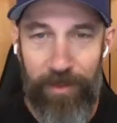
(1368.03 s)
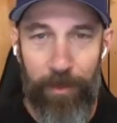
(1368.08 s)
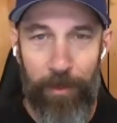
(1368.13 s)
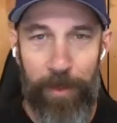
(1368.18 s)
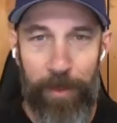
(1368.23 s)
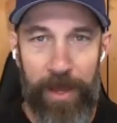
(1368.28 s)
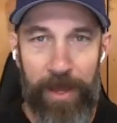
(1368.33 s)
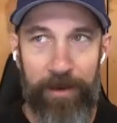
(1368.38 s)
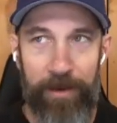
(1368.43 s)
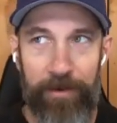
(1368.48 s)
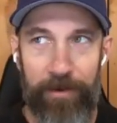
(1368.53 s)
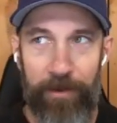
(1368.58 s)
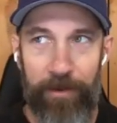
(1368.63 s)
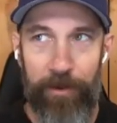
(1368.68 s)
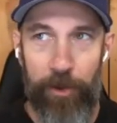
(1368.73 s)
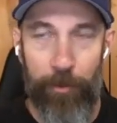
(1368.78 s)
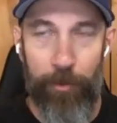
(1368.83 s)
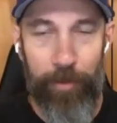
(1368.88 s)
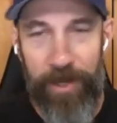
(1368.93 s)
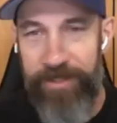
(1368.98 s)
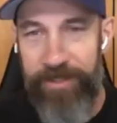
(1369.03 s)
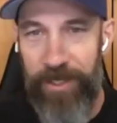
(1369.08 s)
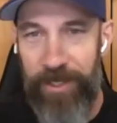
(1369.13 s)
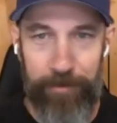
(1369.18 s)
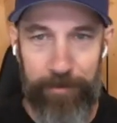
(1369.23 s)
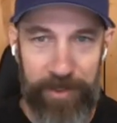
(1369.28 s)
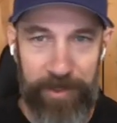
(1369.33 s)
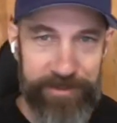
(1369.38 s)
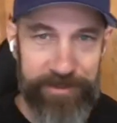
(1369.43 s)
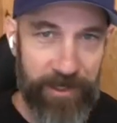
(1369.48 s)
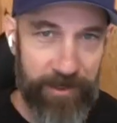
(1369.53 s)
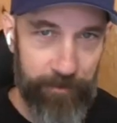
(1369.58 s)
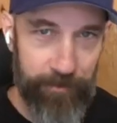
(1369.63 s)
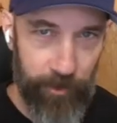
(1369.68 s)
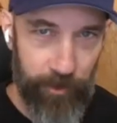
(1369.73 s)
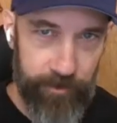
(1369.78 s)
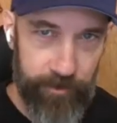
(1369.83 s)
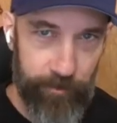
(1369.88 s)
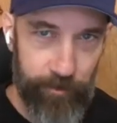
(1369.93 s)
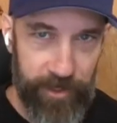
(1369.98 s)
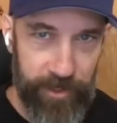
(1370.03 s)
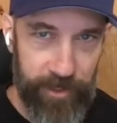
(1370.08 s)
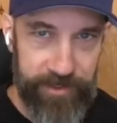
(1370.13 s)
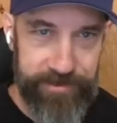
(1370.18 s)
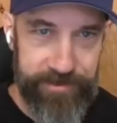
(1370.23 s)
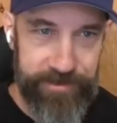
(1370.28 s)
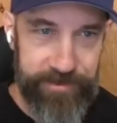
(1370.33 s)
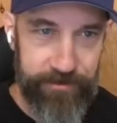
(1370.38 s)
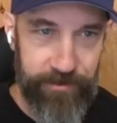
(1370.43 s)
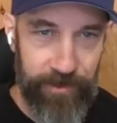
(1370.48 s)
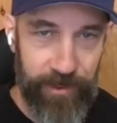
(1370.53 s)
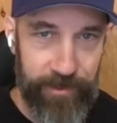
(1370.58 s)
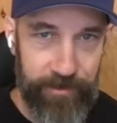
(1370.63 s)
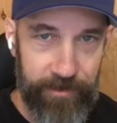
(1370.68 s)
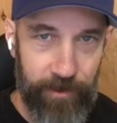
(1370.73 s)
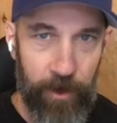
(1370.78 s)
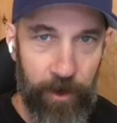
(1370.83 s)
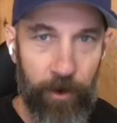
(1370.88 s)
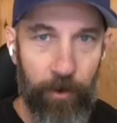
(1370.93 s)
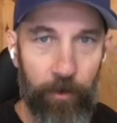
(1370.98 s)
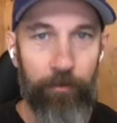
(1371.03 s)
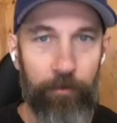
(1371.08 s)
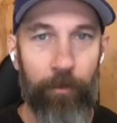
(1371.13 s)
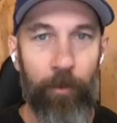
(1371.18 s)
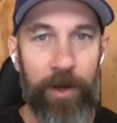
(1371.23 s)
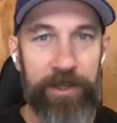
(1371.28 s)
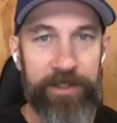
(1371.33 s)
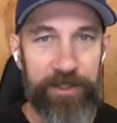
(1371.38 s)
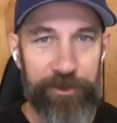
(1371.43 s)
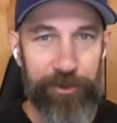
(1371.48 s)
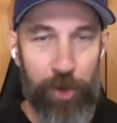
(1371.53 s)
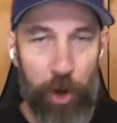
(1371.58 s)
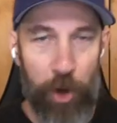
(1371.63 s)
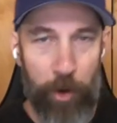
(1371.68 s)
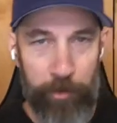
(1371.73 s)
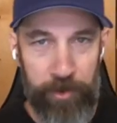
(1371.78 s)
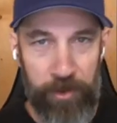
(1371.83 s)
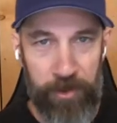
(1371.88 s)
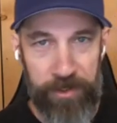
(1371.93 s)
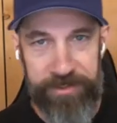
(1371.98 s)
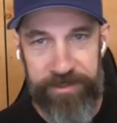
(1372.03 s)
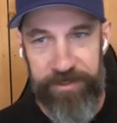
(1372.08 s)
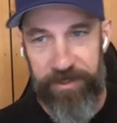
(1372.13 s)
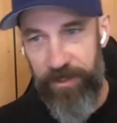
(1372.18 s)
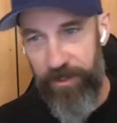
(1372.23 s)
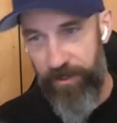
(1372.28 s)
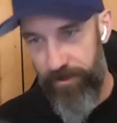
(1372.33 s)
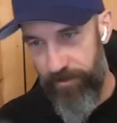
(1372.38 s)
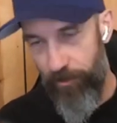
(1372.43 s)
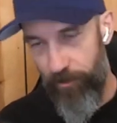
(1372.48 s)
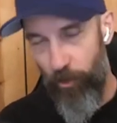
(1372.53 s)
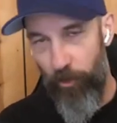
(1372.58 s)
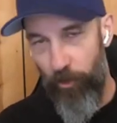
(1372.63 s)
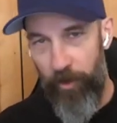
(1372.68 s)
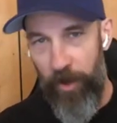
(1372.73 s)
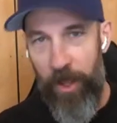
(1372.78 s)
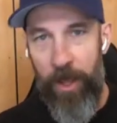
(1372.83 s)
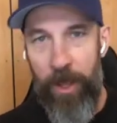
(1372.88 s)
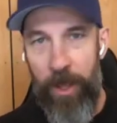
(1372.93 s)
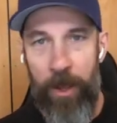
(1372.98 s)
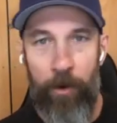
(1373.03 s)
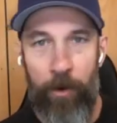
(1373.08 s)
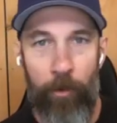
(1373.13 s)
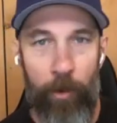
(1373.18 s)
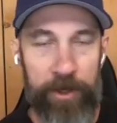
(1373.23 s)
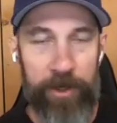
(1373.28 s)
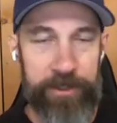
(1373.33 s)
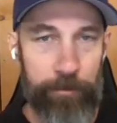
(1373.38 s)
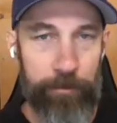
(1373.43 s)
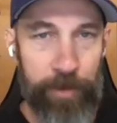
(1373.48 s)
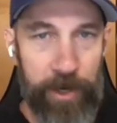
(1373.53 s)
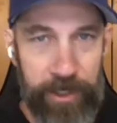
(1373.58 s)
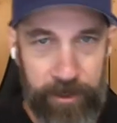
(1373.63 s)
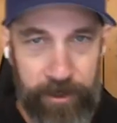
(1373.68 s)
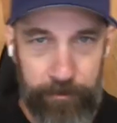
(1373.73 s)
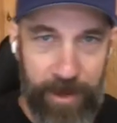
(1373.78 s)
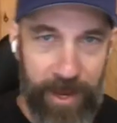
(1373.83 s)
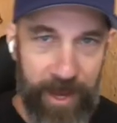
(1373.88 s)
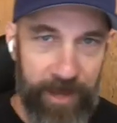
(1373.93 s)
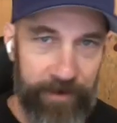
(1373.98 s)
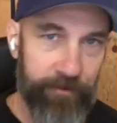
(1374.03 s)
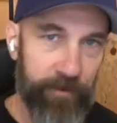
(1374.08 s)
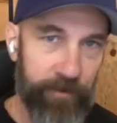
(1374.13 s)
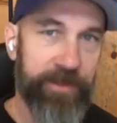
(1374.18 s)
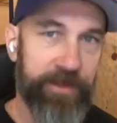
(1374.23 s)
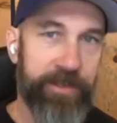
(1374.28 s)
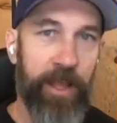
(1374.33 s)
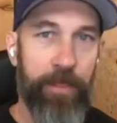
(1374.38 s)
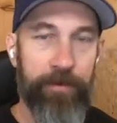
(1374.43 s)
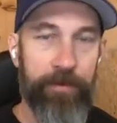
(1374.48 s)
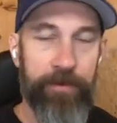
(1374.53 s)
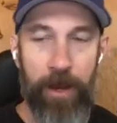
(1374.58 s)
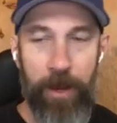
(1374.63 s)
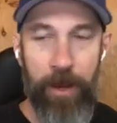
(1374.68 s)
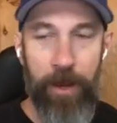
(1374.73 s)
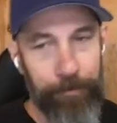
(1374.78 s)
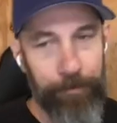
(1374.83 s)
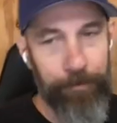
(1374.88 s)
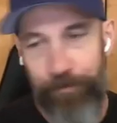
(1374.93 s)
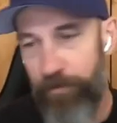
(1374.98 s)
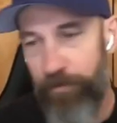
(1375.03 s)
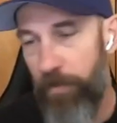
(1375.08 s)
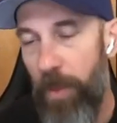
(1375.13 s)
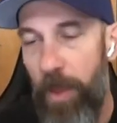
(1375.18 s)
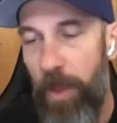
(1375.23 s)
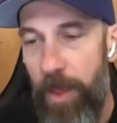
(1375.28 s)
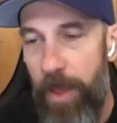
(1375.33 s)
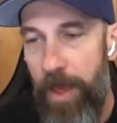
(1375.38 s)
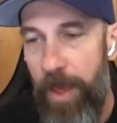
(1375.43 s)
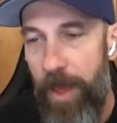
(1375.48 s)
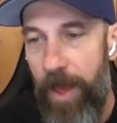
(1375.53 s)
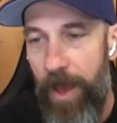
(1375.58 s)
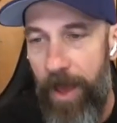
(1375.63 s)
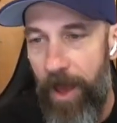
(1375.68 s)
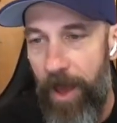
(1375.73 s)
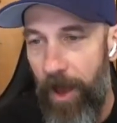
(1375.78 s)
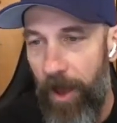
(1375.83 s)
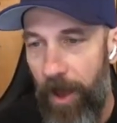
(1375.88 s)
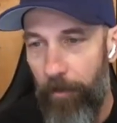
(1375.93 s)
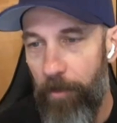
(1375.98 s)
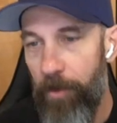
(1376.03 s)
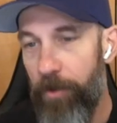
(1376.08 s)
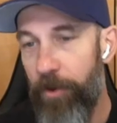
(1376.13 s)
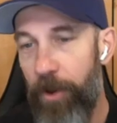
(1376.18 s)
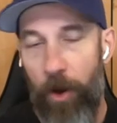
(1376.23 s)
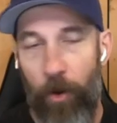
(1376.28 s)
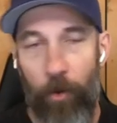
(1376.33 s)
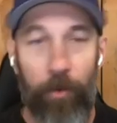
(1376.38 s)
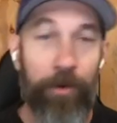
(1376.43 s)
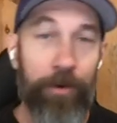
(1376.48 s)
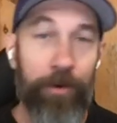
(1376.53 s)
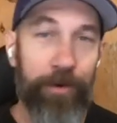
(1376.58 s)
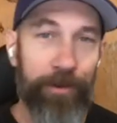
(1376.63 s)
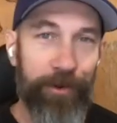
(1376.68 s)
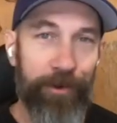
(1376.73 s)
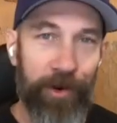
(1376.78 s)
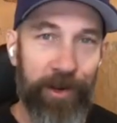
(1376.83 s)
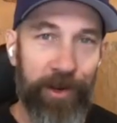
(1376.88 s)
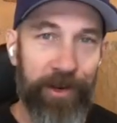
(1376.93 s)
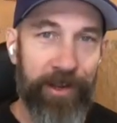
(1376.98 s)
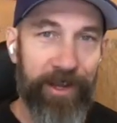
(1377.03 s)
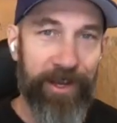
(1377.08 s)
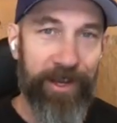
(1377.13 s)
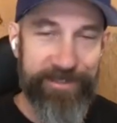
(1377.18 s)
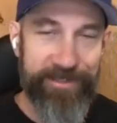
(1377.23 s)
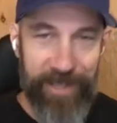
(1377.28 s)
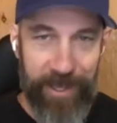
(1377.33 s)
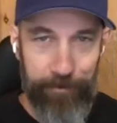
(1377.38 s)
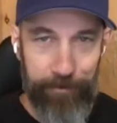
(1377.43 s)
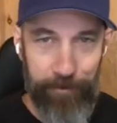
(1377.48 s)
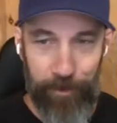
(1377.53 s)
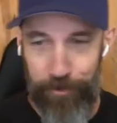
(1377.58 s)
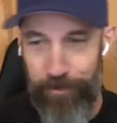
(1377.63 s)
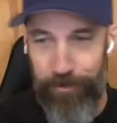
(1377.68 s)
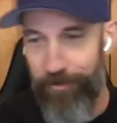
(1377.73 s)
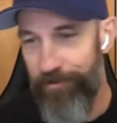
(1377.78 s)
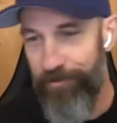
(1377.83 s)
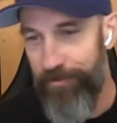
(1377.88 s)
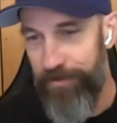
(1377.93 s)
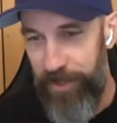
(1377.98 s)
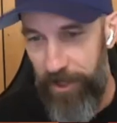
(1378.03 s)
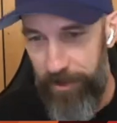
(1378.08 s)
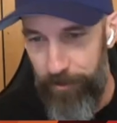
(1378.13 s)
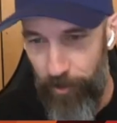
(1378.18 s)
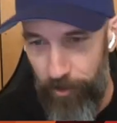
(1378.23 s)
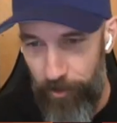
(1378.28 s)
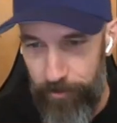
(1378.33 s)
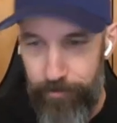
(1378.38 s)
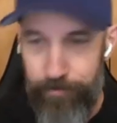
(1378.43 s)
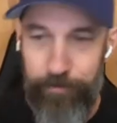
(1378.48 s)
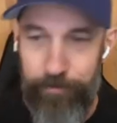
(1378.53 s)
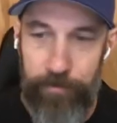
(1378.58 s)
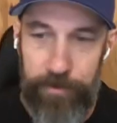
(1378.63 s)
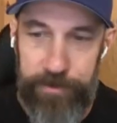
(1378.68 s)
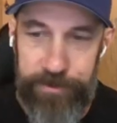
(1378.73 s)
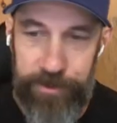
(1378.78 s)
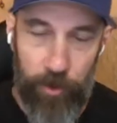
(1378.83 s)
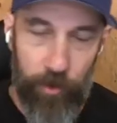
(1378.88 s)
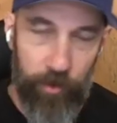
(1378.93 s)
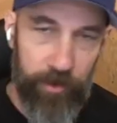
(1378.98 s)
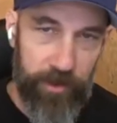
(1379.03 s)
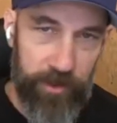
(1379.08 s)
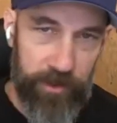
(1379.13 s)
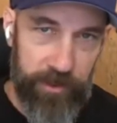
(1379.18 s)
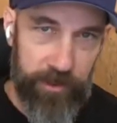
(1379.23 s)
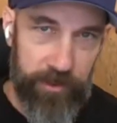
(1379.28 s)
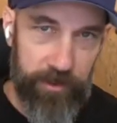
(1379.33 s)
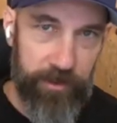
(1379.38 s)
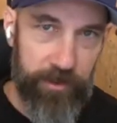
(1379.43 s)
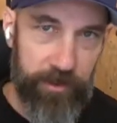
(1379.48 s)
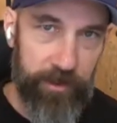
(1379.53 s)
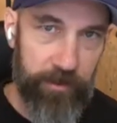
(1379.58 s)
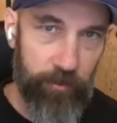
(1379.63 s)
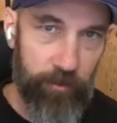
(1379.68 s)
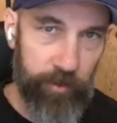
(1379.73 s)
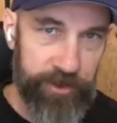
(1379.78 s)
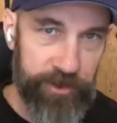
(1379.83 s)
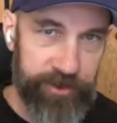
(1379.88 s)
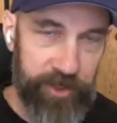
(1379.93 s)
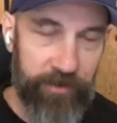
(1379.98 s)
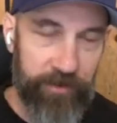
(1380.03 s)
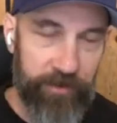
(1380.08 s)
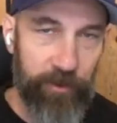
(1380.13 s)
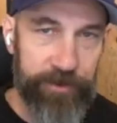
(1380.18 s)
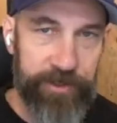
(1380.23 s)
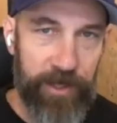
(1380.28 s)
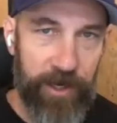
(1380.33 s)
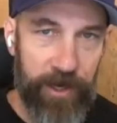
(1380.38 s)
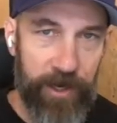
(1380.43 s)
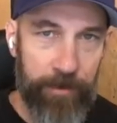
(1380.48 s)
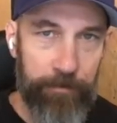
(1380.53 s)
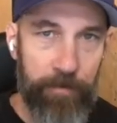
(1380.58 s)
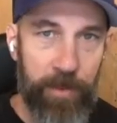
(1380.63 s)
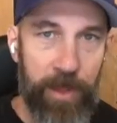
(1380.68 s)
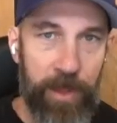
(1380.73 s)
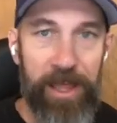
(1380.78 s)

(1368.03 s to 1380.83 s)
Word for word: then your brain's not going to be in study mode. Your brain's like, oh, we're watching Terminal List again, or we're watching Breaking Bad for the 10th time. No, you're in exam mode, study mode. So when you're studying full time,